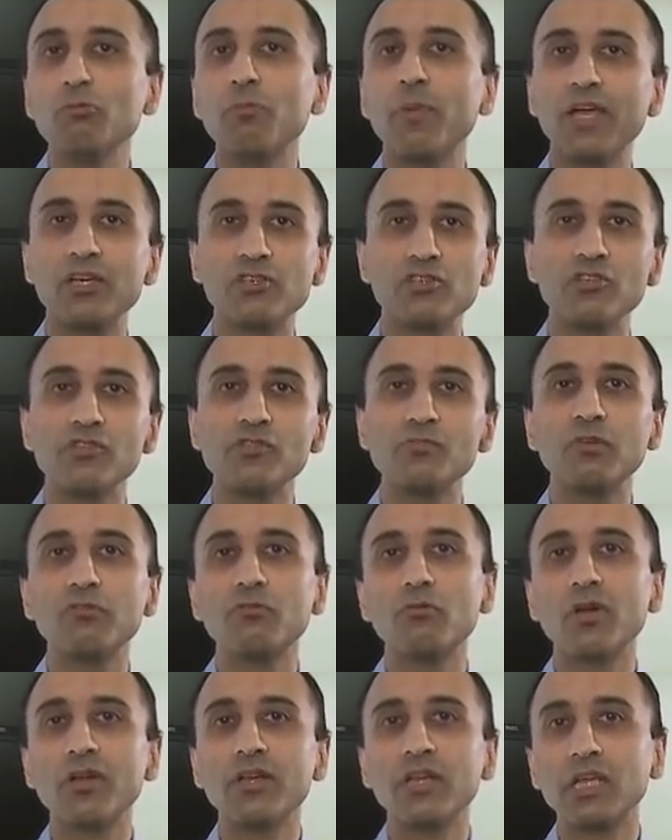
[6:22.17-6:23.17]
patients
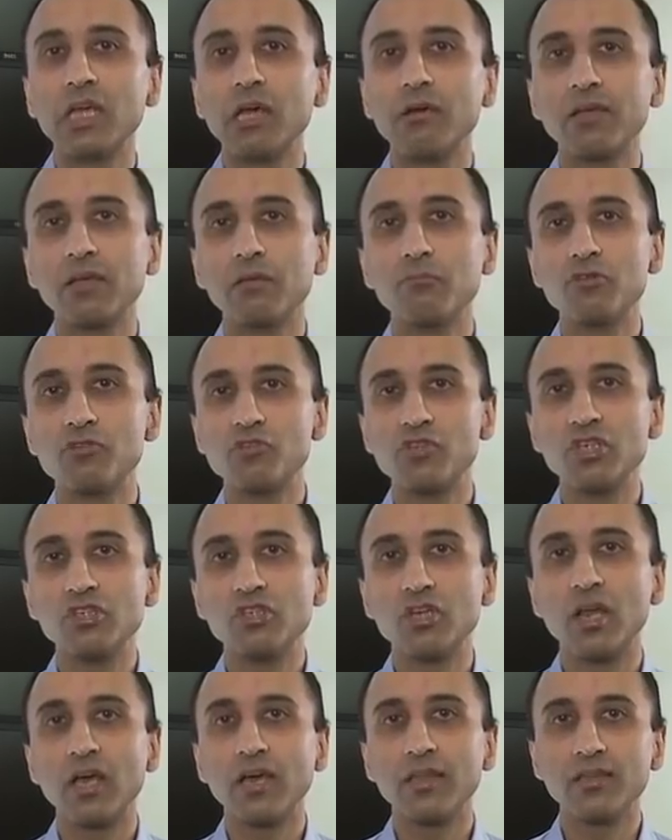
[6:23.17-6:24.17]
before undergoing a
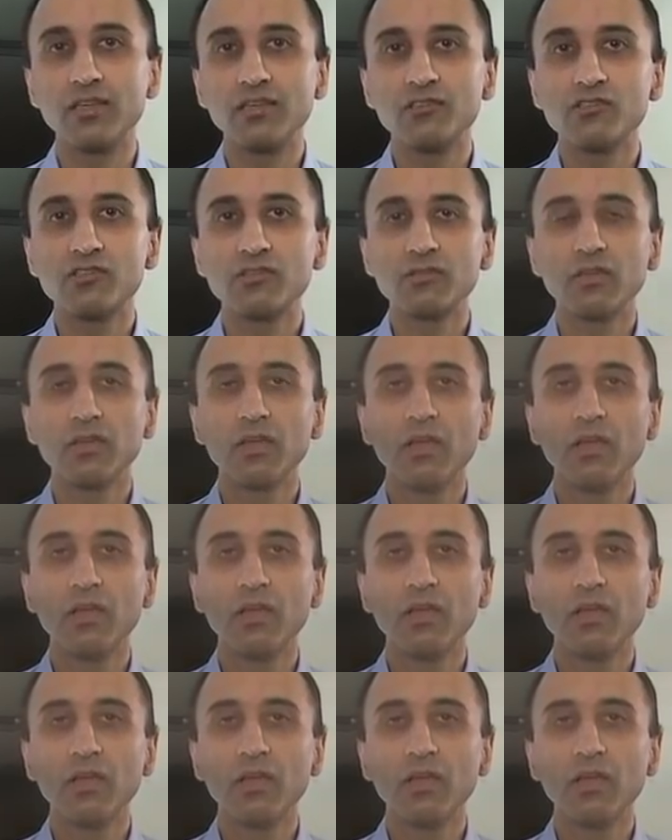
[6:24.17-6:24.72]
procedure like this.